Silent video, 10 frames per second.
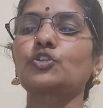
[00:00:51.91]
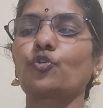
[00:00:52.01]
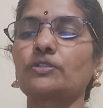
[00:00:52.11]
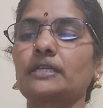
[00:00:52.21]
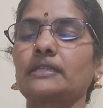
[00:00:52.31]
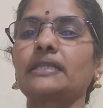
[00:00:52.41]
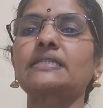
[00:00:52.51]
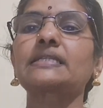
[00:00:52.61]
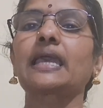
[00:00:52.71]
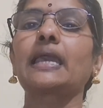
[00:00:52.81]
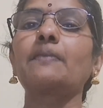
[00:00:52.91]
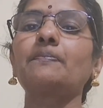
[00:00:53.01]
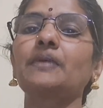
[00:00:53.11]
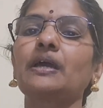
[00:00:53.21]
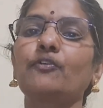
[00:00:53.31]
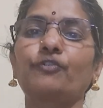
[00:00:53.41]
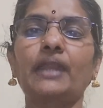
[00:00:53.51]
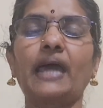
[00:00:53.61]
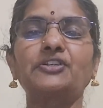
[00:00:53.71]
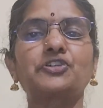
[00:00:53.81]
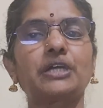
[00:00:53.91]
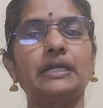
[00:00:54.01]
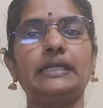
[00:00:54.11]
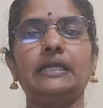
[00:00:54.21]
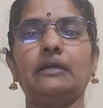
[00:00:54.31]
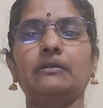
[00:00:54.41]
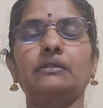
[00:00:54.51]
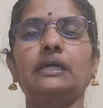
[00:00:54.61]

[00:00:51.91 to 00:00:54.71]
source in the same financial year.